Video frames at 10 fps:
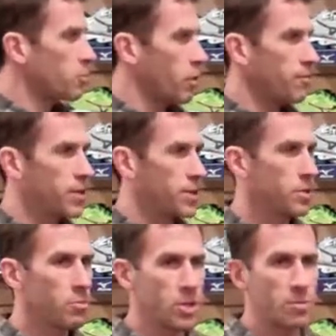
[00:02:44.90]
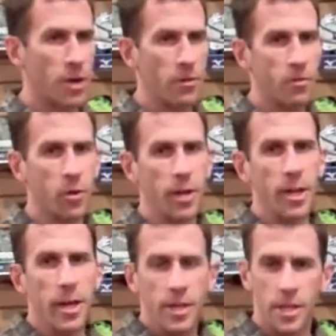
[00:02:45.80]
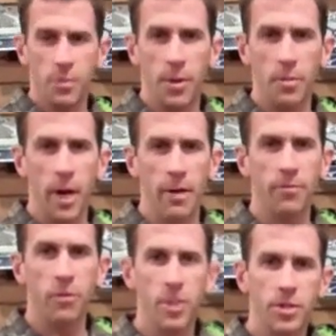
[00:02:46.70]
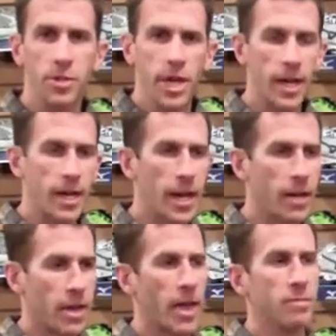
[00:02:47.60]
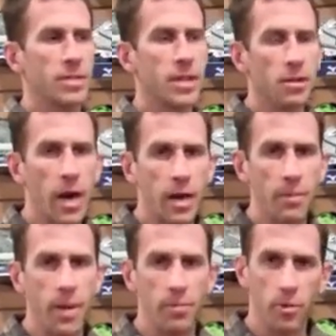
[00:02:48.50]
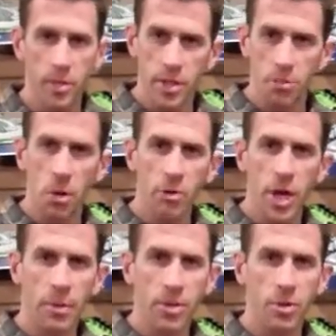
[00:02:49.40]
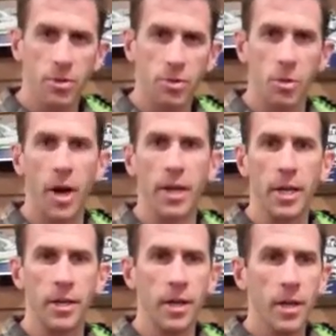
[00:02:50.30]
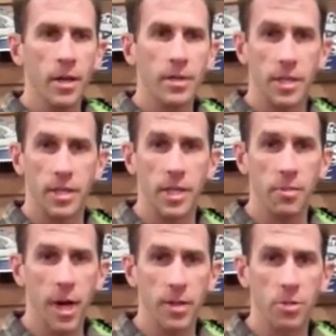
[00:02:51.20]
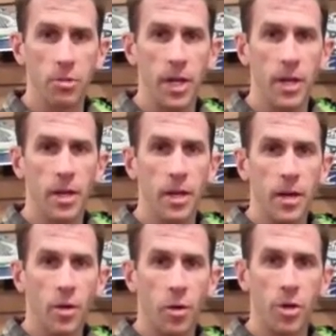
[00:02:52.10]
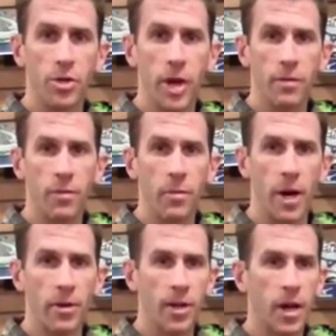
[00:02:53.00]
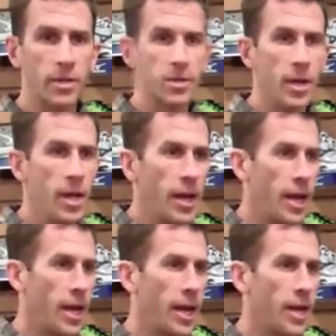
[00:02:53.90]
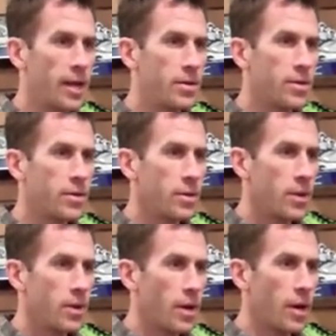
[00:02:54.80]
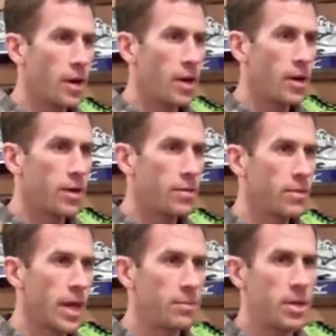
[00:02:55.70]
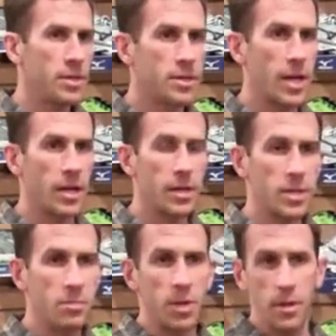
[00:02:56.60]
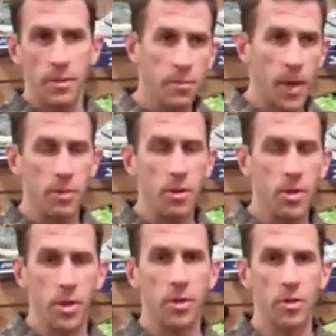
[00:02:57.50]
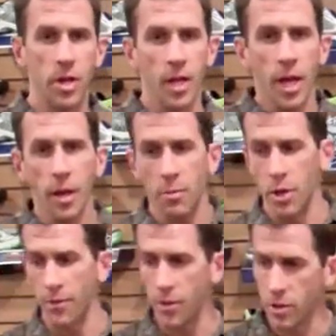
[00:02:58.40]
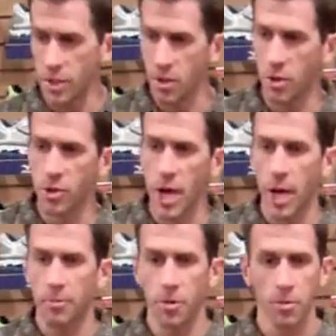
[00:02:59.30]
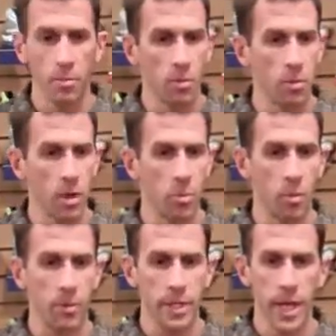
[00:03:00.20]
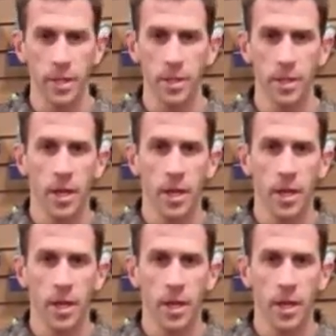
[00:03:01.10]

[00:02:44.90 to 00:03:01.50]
more efficient, what's better for you. Just be mindful that you're checking it out. I haven't seen a lot of people in zero drop shoes running 60 miles a week or training for marathons, and that being said, it doesn't mean maybe you couldn't do it, but if you're zero drop with minimal protection,